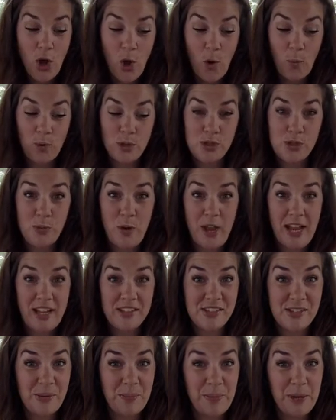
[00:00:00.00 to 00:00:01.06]
once we add
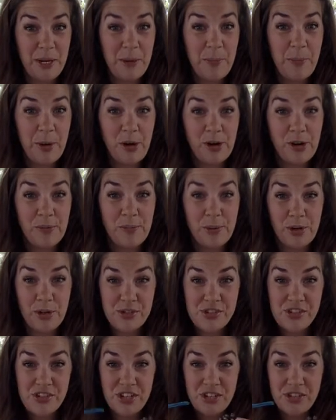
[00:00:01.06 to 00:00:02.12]
some peanut butter and bird
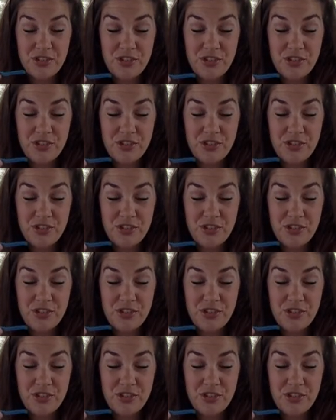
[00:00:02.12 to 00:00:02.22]
seed.